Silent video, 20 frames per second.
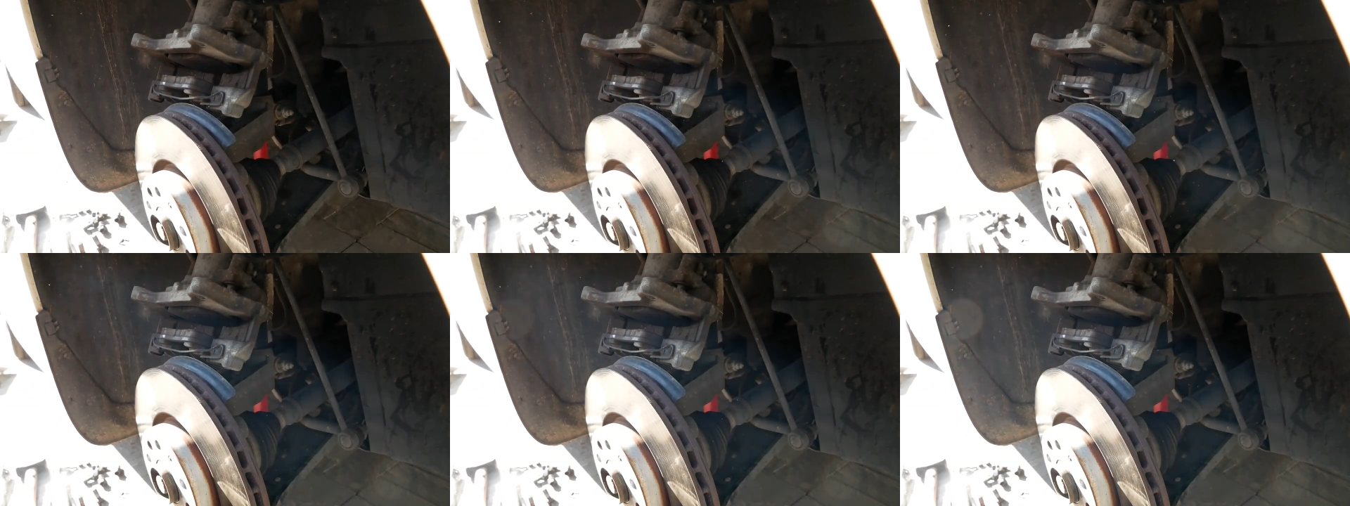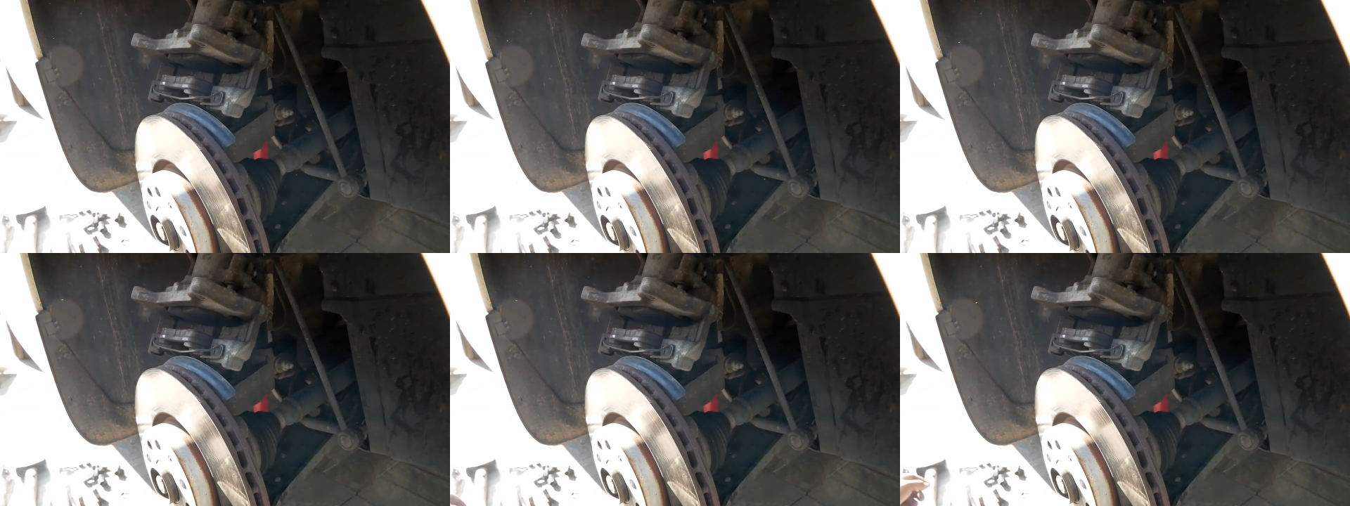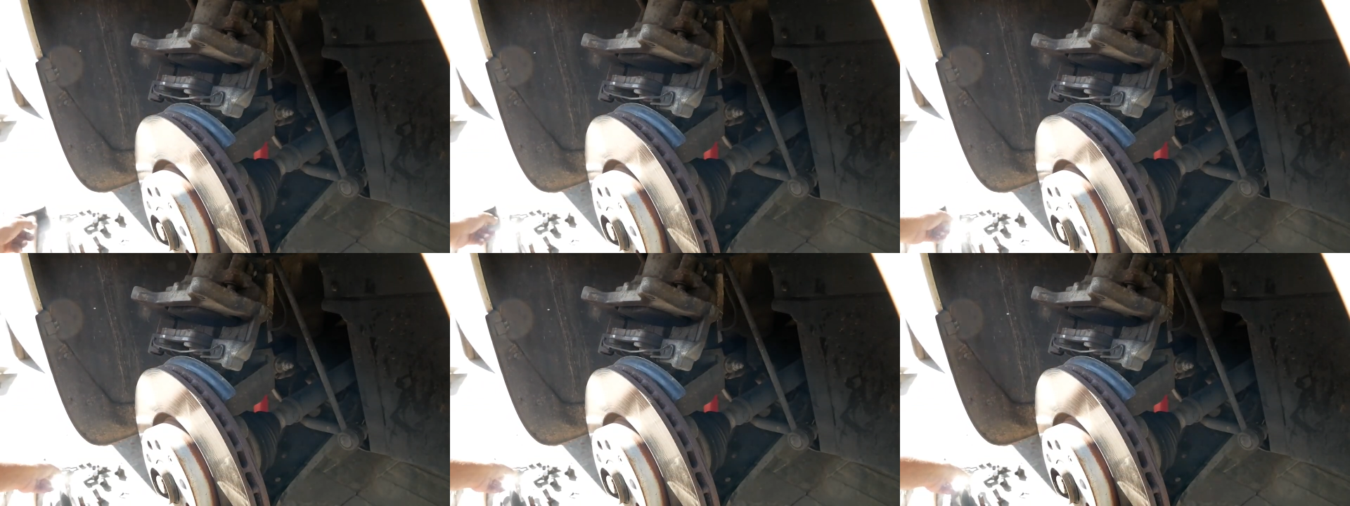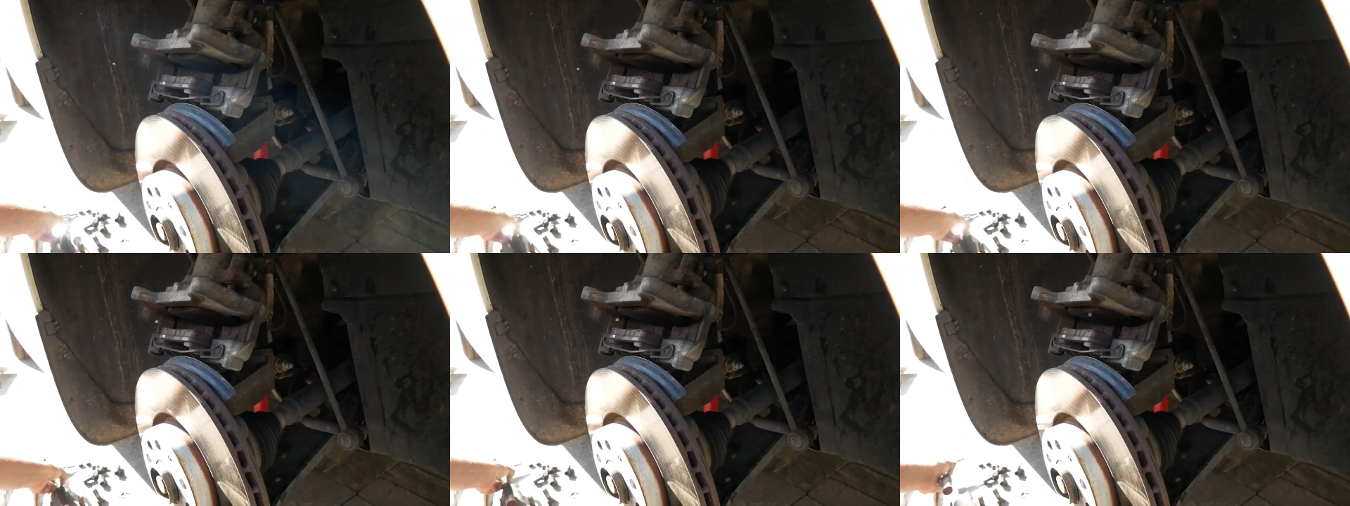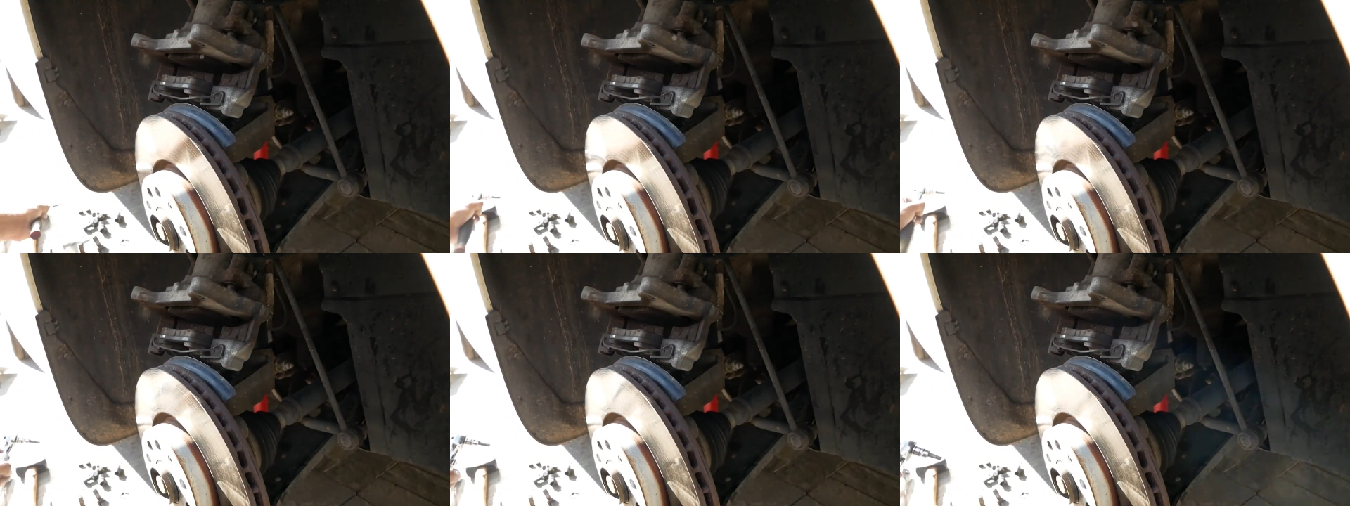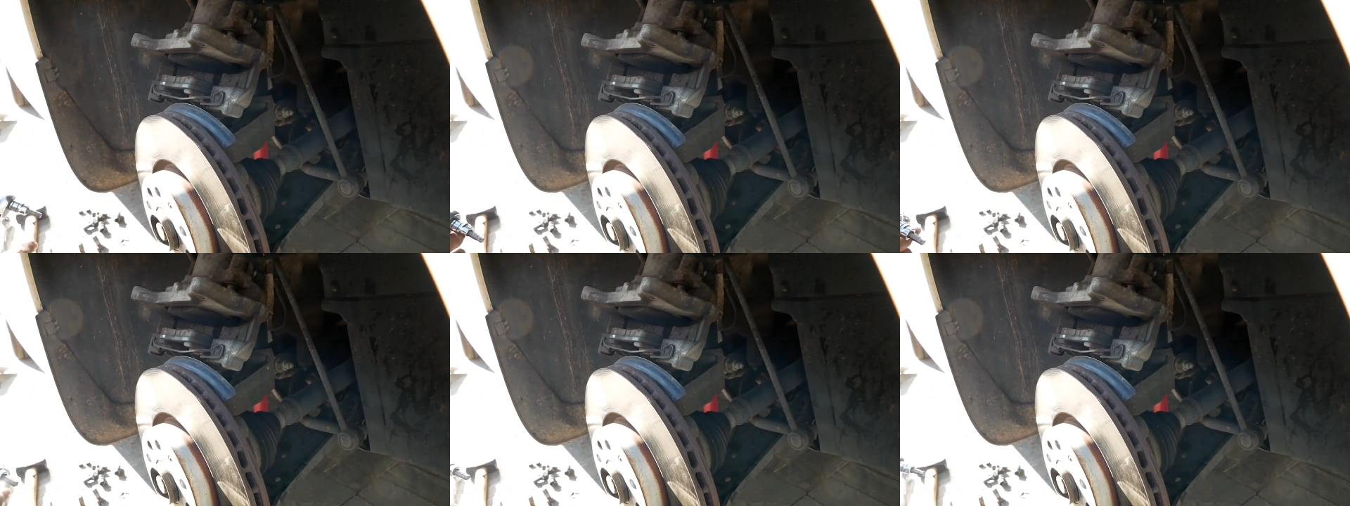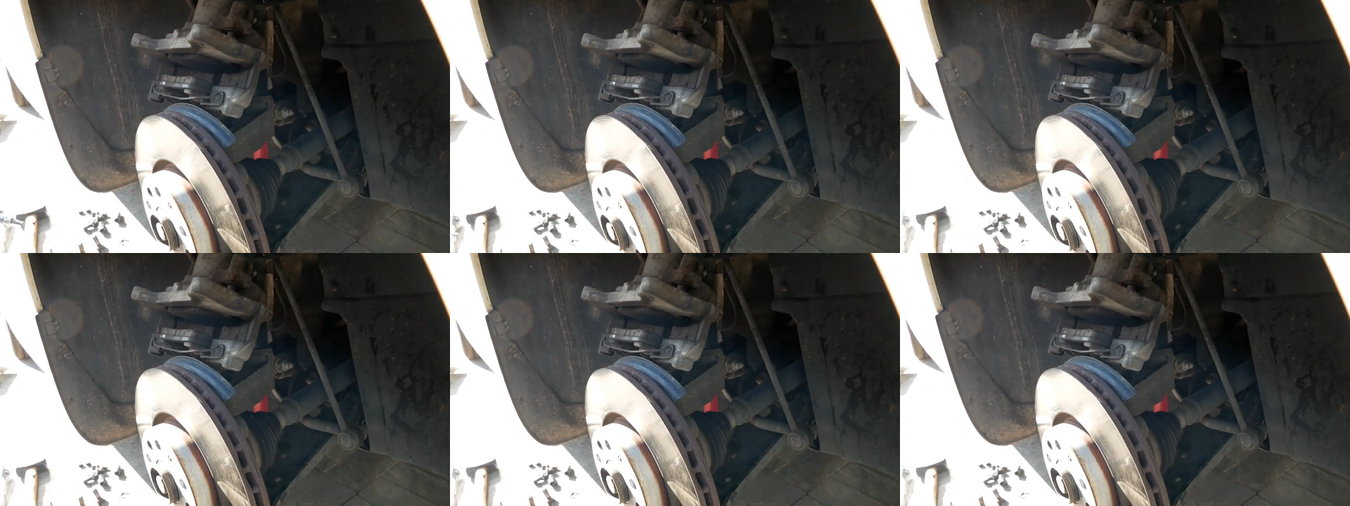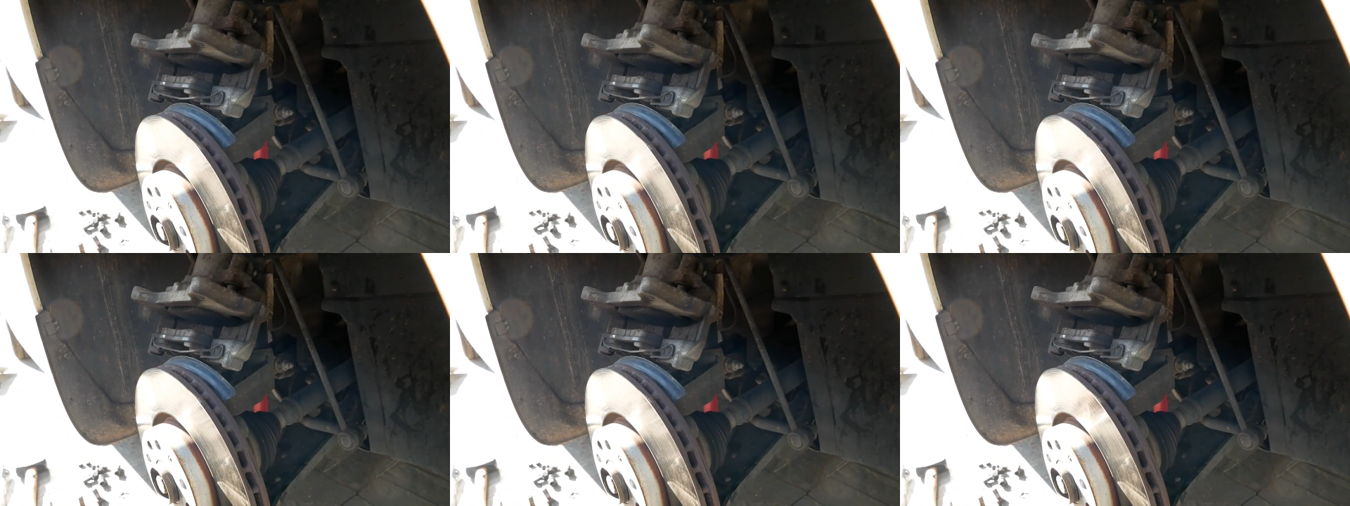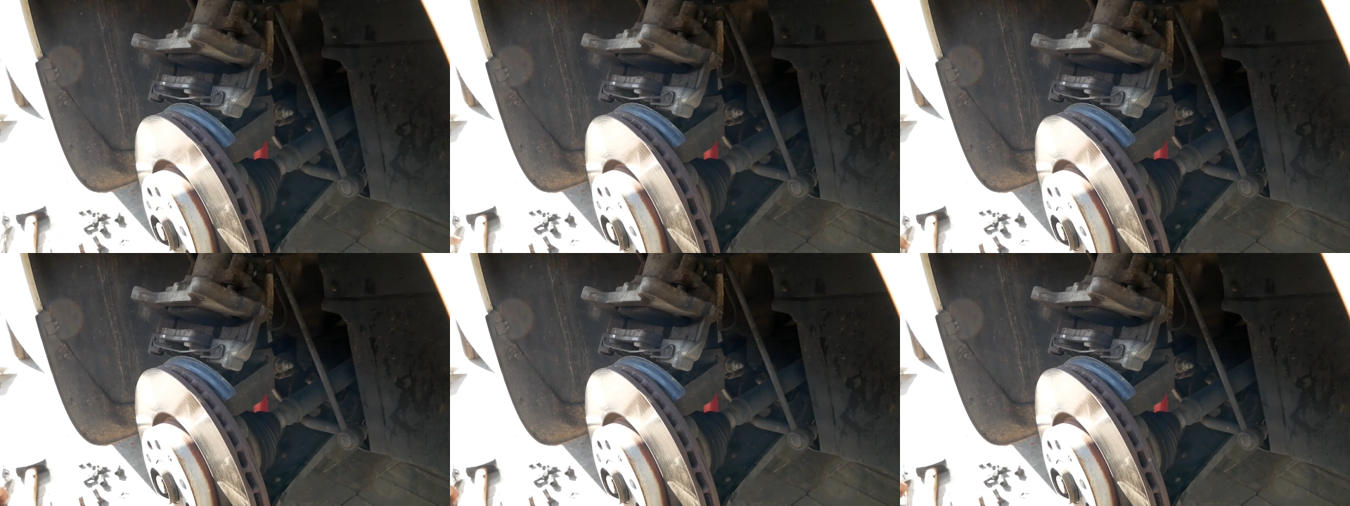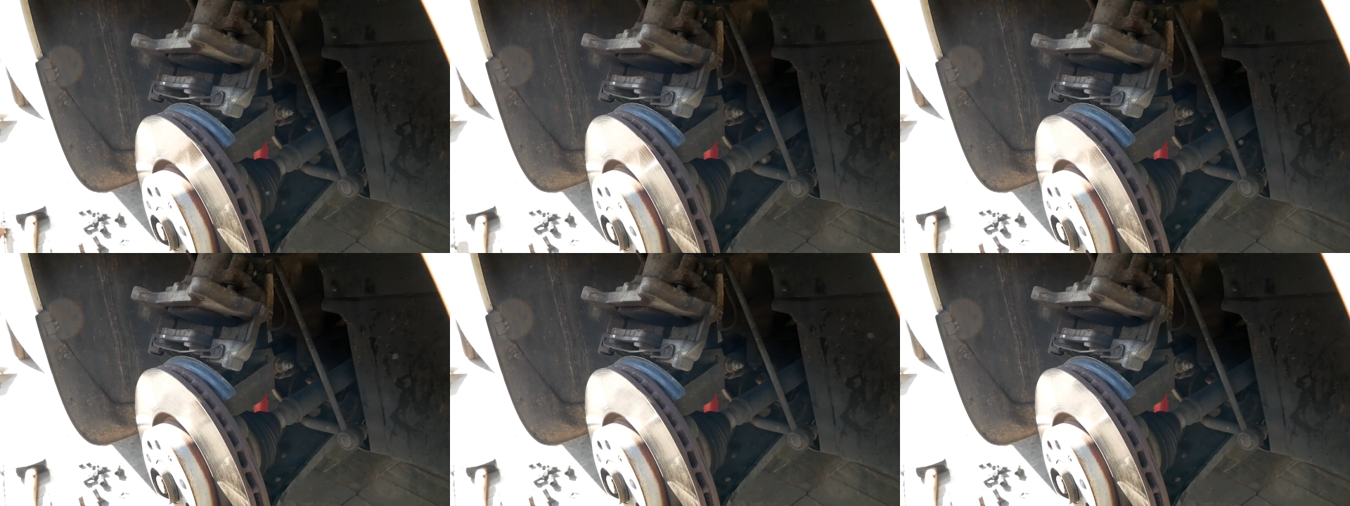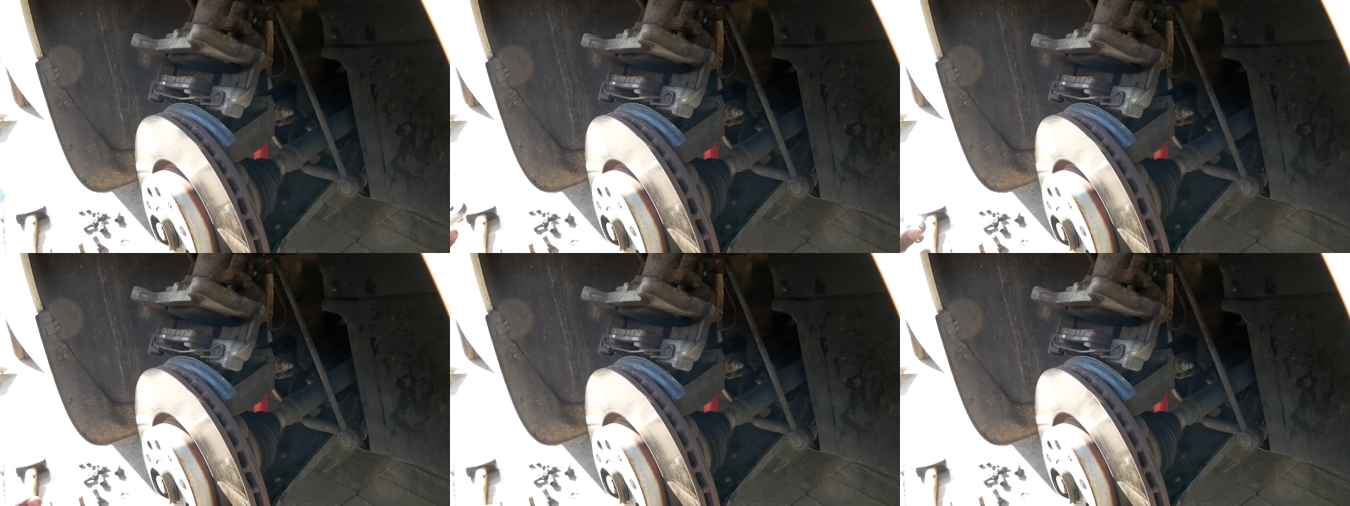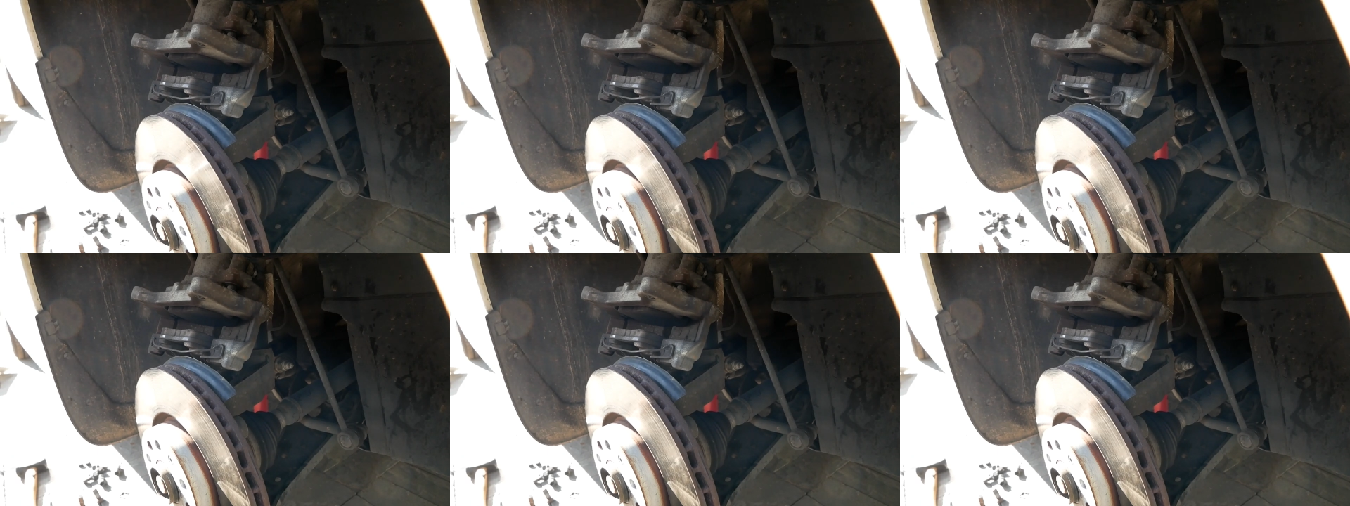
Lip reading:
(no speaker visible)